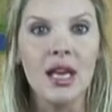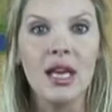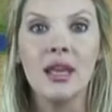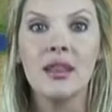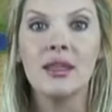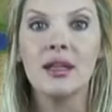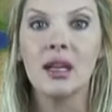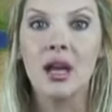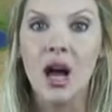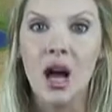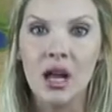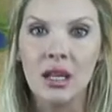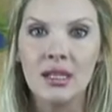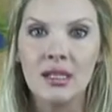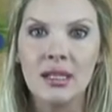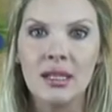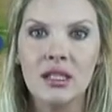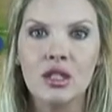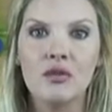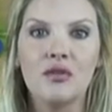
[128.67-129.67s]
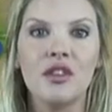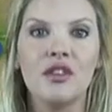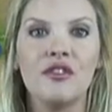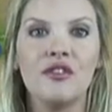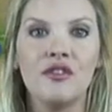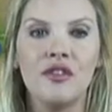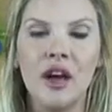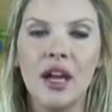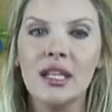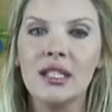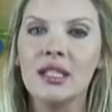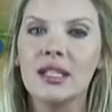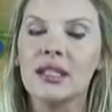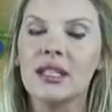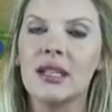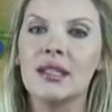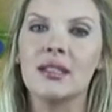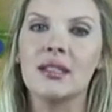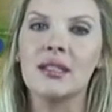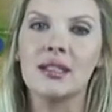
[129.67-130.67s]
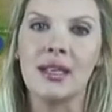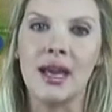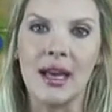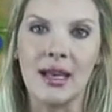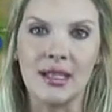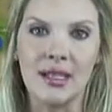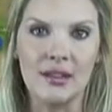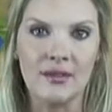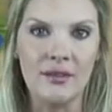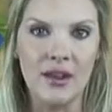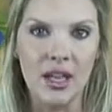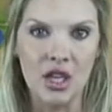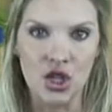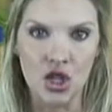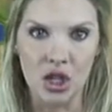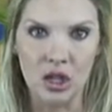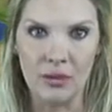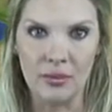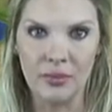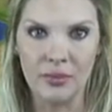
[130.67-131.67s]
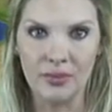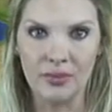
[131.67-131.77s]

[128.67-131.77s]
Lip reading: in the context of the fight against tax evasion.